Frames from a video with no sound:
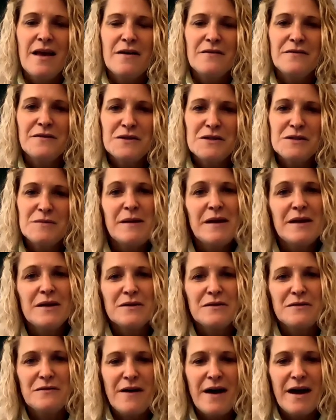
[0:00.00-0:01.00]
1
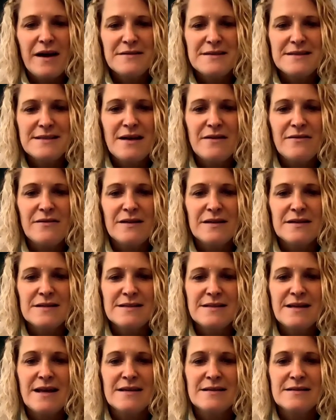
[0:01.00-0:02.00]
Peter 5 7
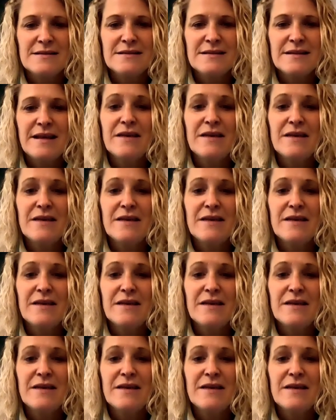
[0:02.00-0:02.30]
says,